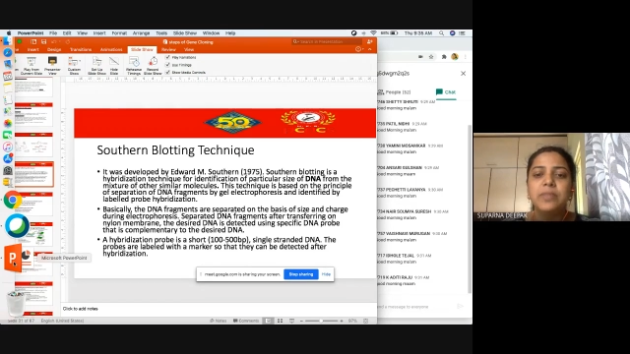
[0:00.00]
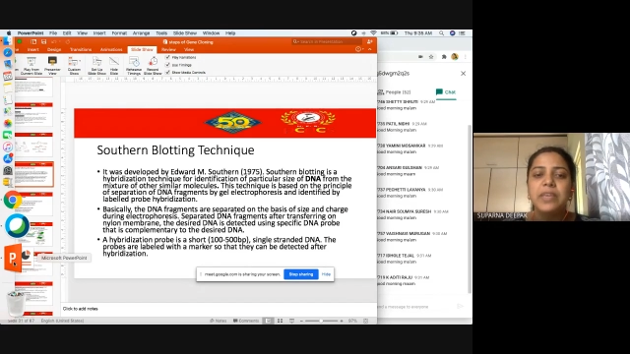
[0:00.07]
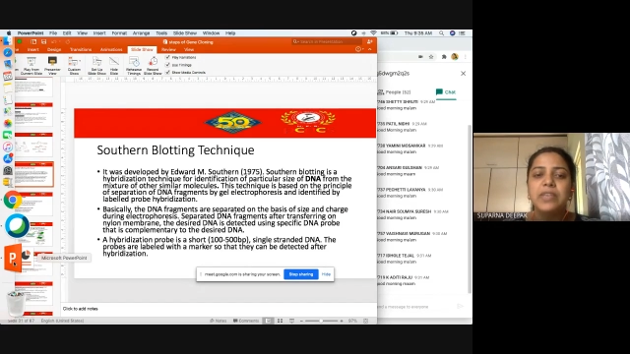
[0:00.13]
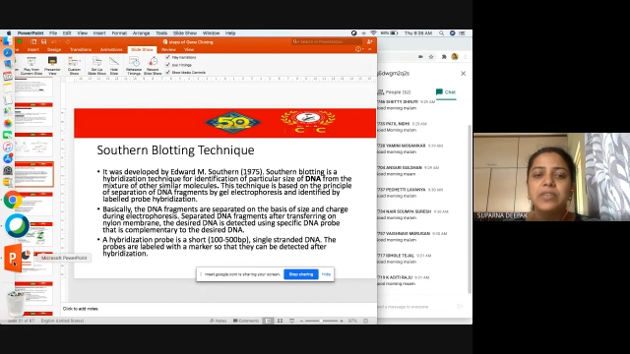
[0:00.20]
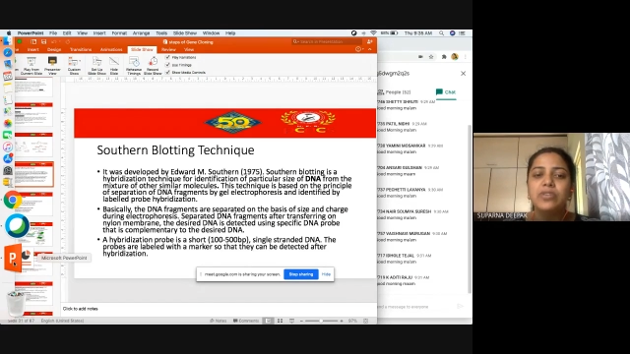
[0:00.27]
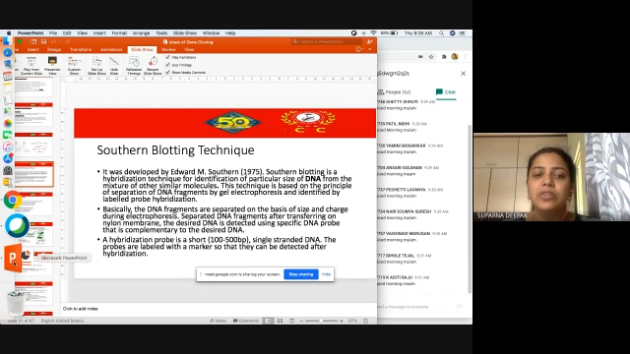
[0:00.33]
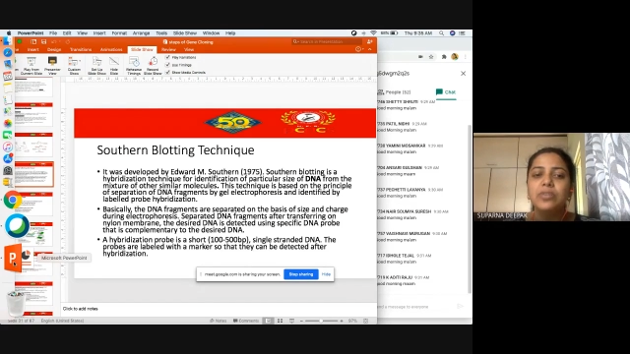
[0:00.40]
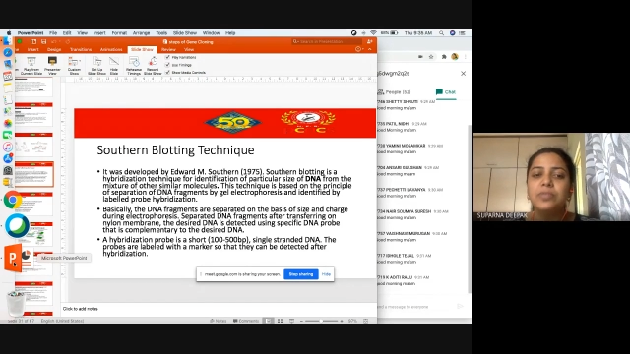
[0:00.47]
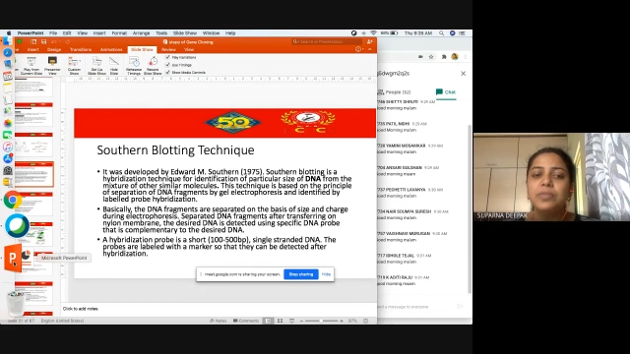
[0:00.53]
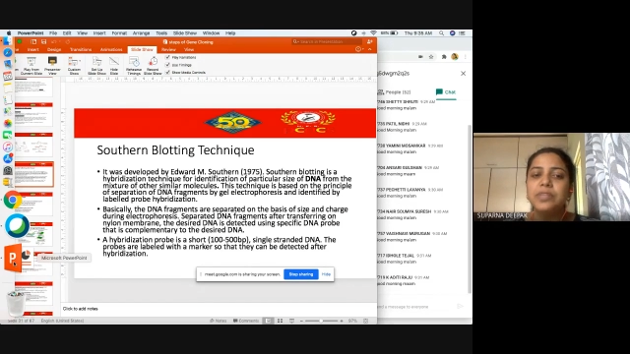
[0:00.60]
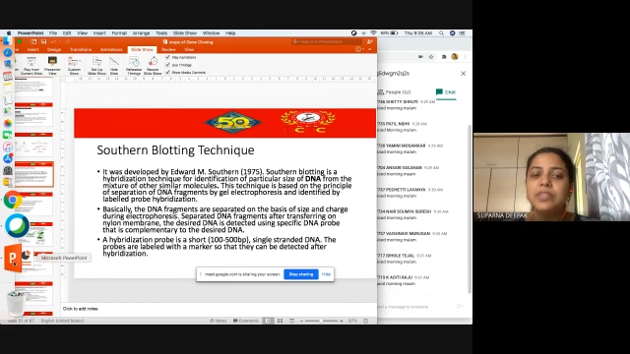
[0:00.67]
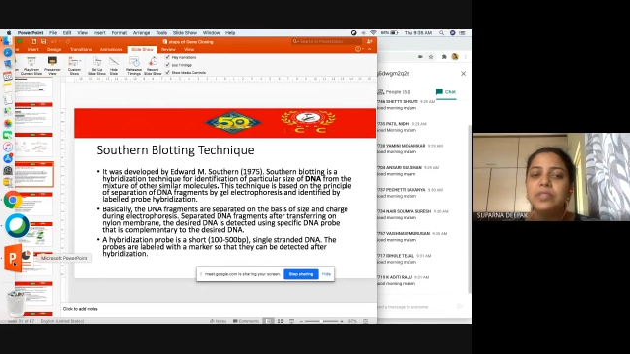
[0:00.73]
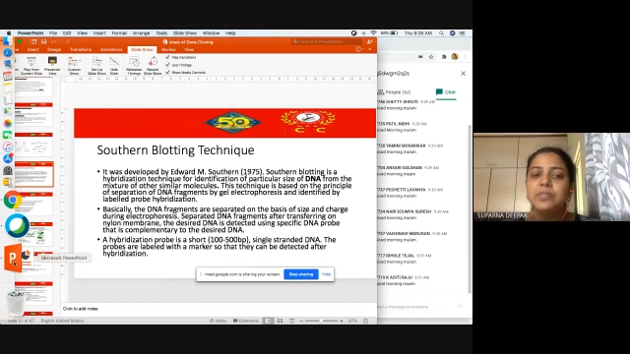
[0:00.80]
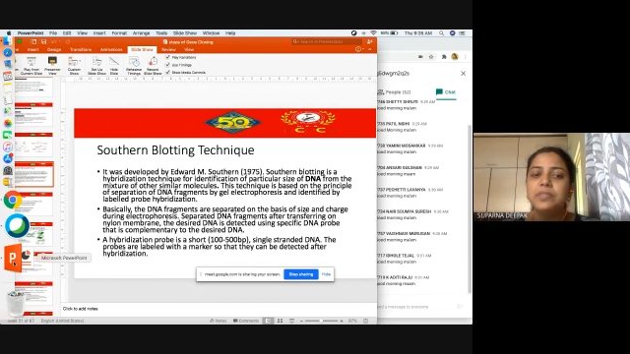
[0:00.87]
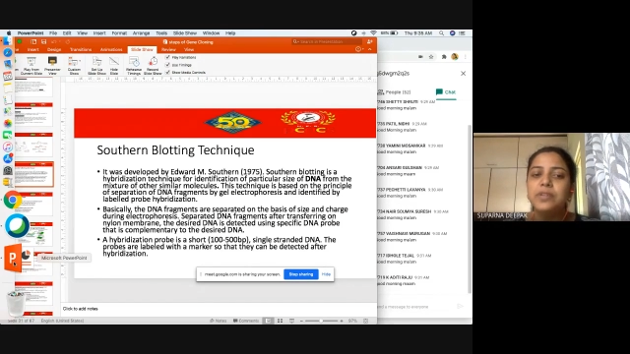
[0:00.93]
based on the
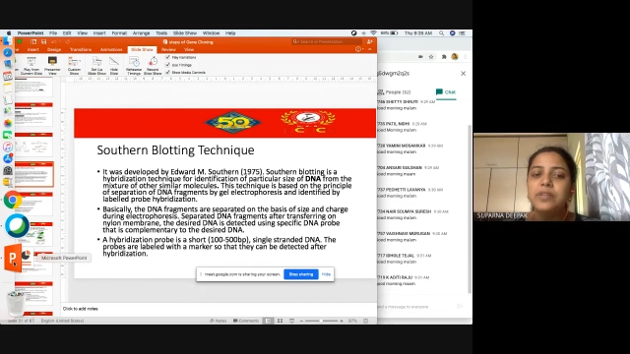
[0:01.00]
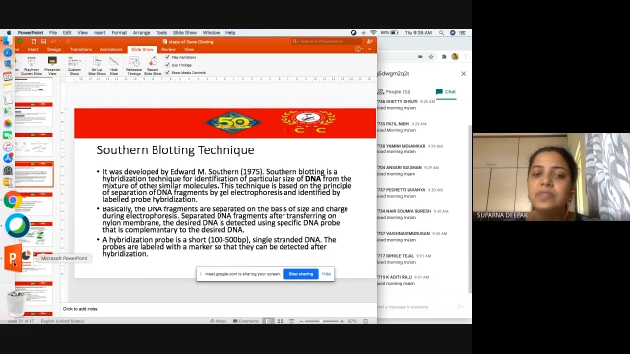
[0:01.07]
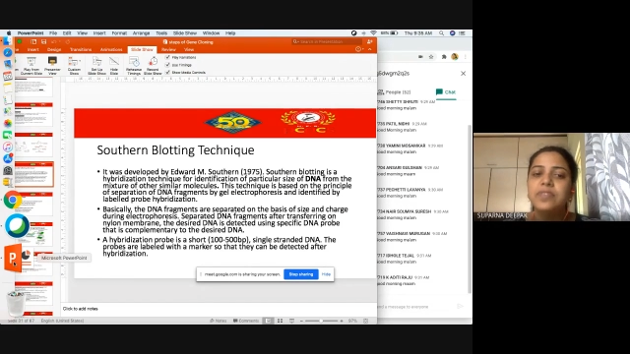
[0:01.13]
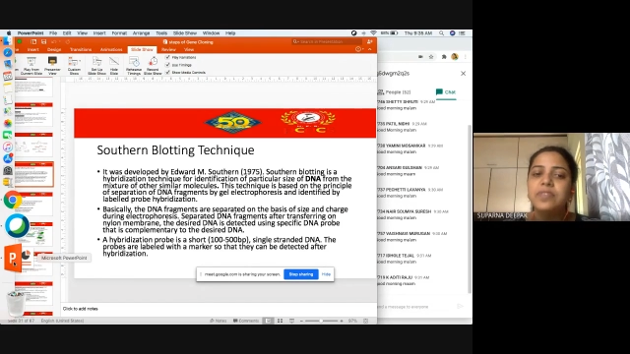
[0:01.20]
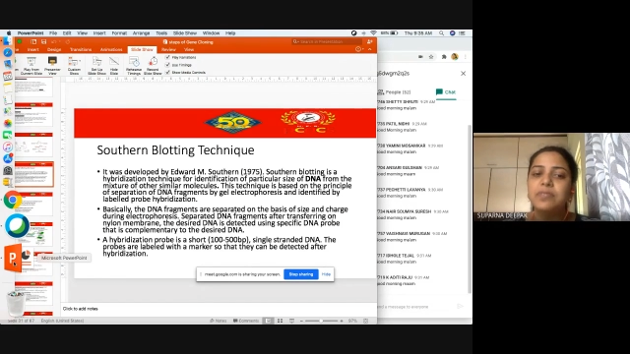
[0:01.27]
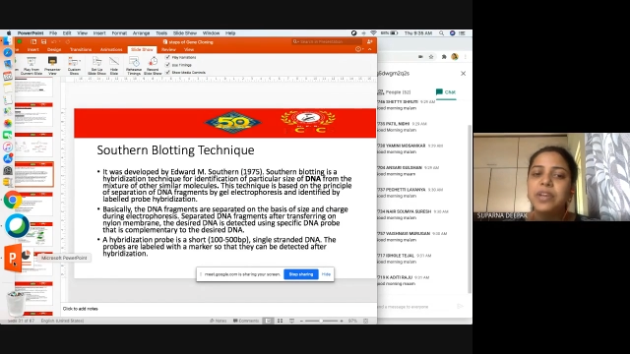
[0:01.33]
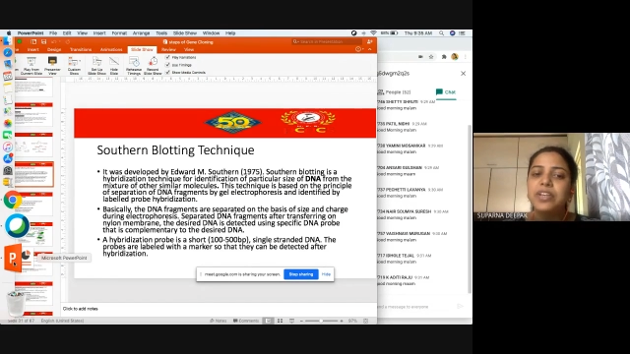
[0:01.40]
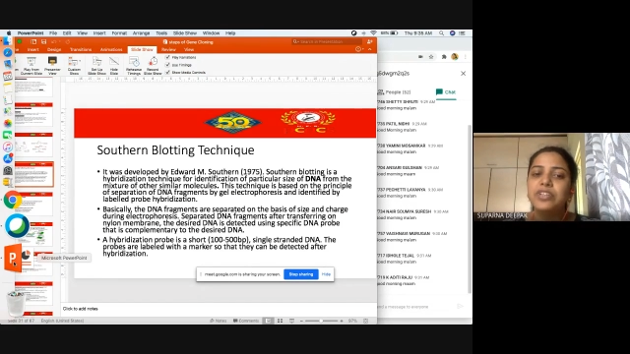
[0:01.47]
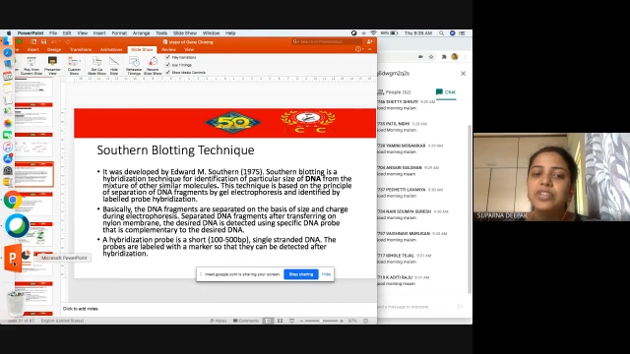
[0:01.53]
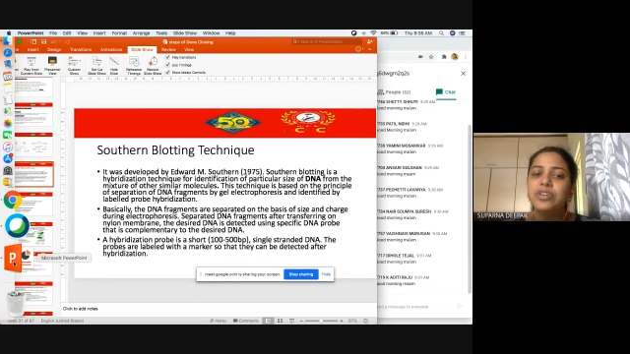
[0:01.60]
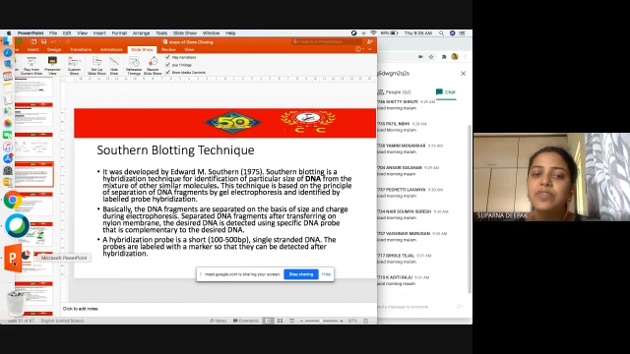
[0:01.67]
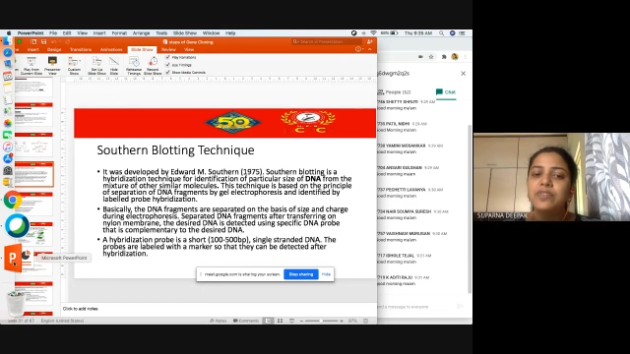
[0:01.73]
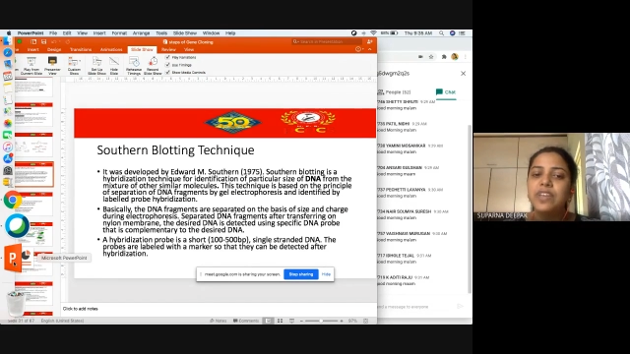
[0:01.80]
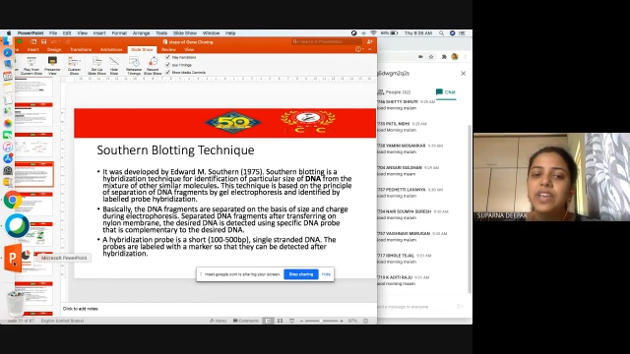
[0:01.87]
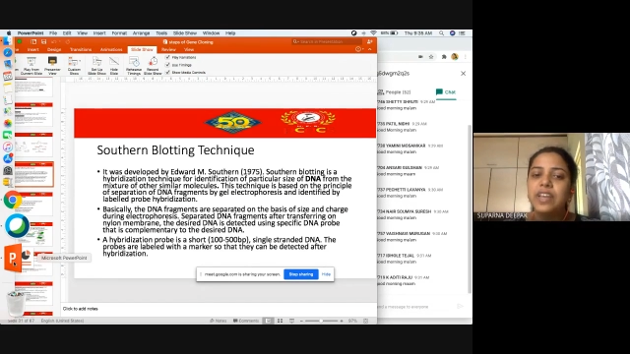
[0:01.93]
principle of separation
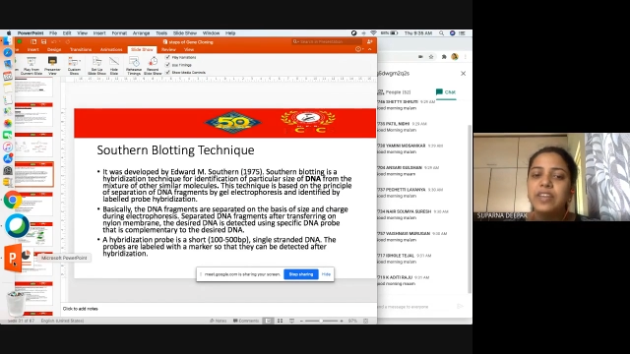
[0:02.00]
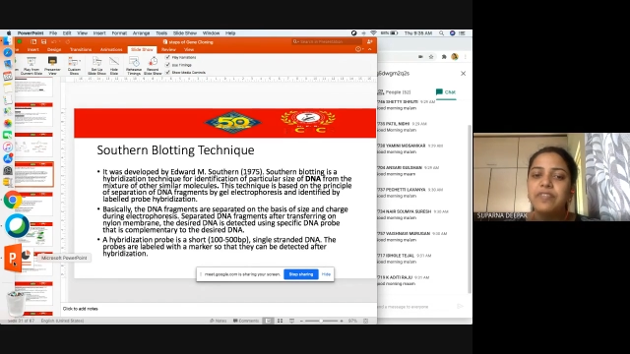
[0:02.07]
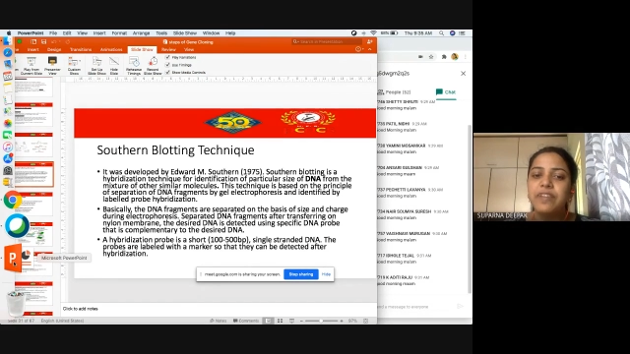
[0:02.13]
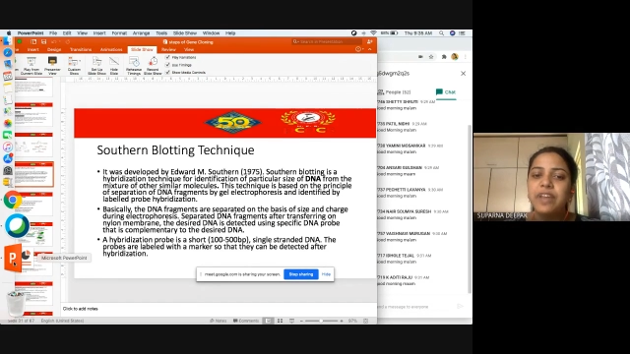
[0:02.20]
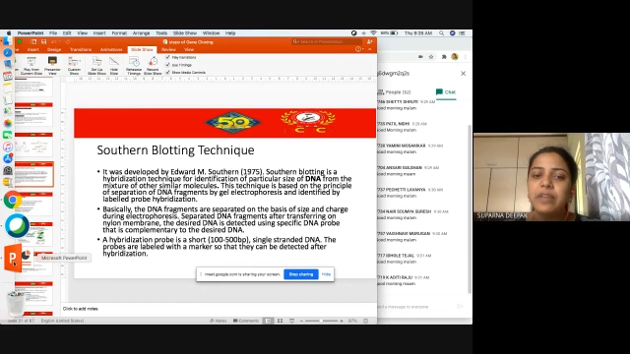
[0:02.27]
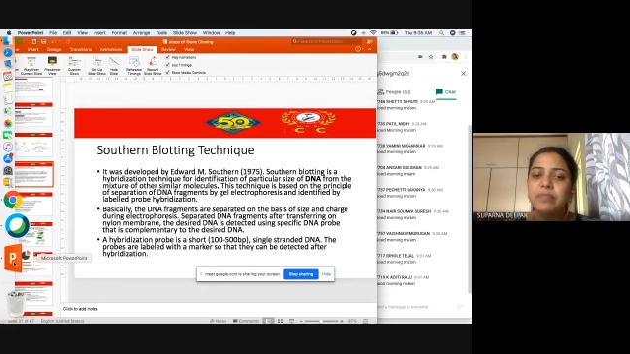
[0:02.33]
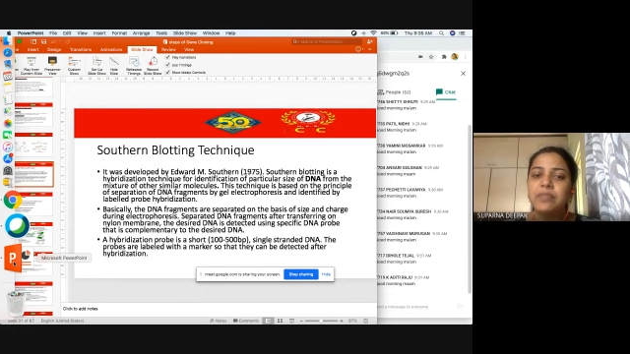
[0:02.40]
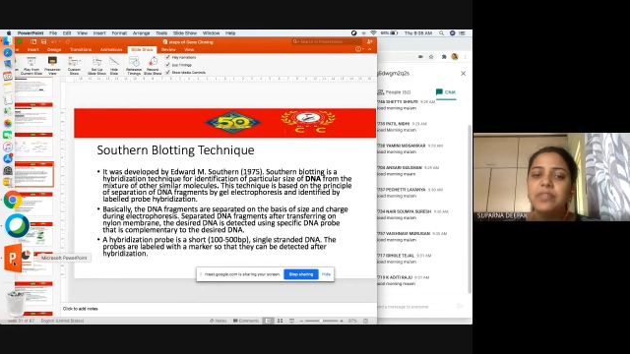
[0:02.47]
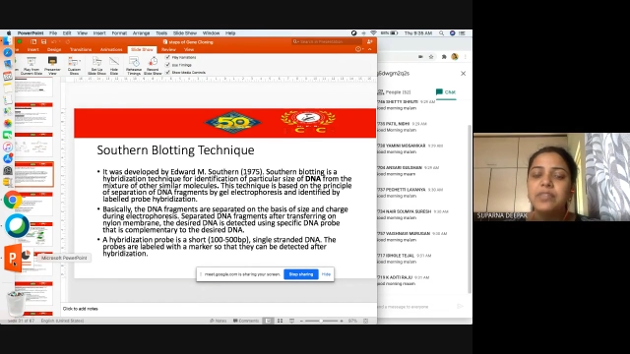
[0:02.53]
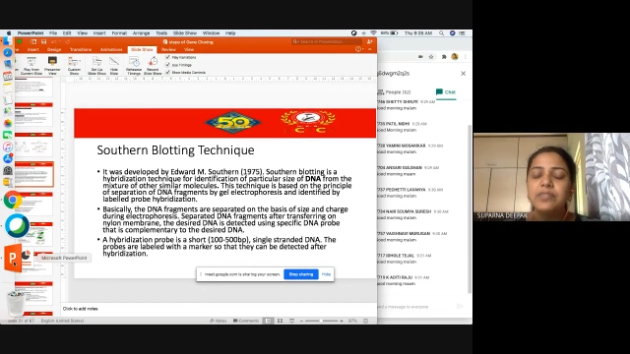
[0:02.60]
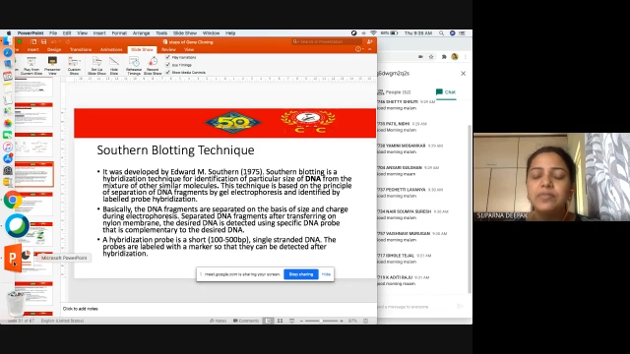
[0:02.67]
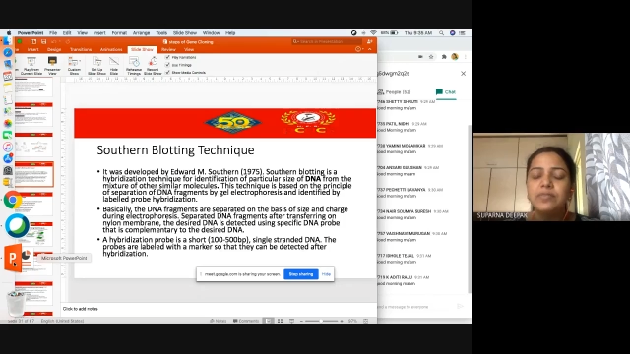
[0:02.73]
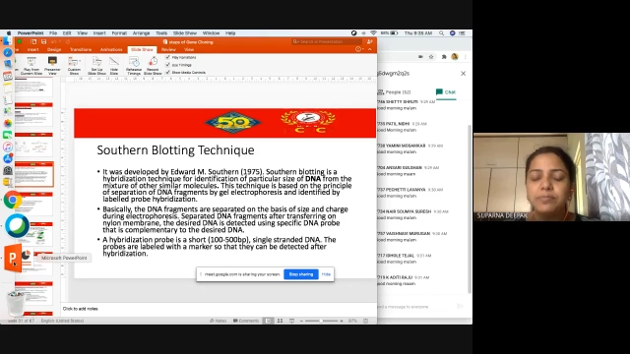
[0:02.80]
of DNA fragments